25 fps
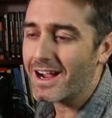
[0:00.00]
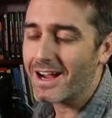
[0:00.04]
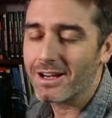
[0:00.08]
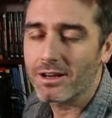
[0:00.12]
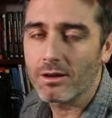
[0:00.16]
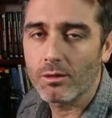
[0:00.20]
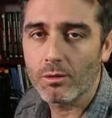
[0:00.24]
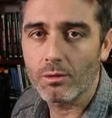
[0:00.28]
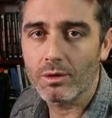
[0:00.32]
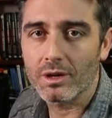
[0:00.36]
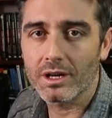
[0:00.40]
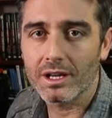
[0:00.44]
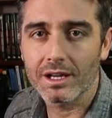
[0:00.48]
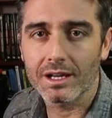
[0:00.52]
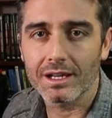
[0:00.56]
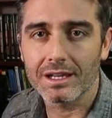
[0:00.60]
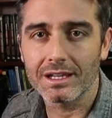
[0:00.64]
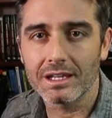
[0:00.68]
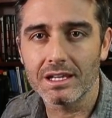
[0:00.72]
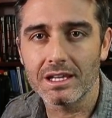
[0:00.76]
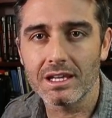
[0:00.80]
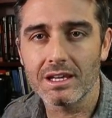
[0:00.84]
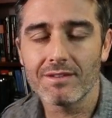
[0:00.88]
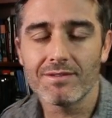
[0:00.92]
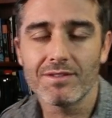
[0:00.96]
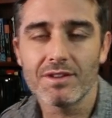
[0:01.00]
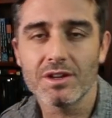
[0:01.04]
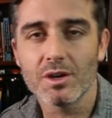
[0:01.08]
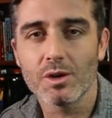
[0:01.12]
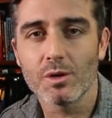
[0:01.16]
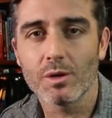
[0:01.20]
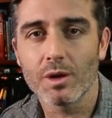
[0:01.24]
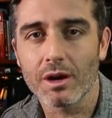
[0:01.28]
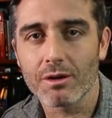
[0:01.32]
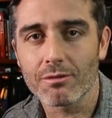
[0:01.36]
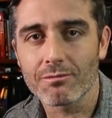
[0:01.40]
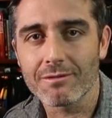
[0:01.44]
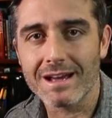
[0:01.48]
I don't wanna give
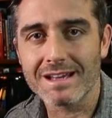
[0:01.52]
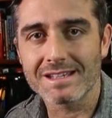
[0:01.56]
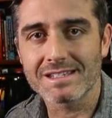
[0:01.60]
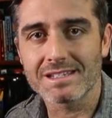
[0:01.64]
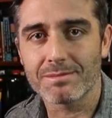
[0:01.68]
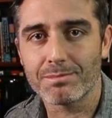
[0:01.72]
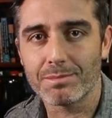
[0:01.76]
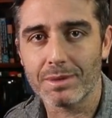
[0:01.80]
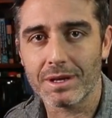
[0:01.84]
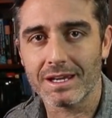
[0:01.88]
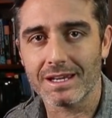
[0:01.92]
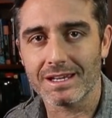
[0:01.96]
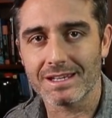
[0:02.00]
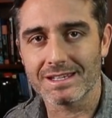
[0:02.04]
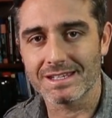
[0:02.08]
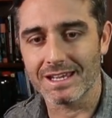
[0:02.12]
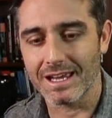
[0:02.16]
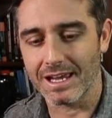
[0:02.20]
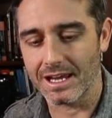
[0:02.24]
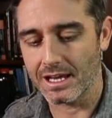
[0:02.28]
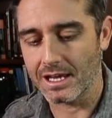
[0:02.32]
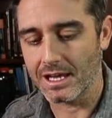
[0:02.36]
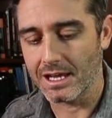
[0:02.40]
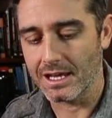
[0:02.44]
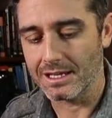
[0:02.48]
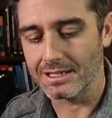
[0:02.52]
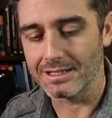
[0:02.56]
you a recipe, say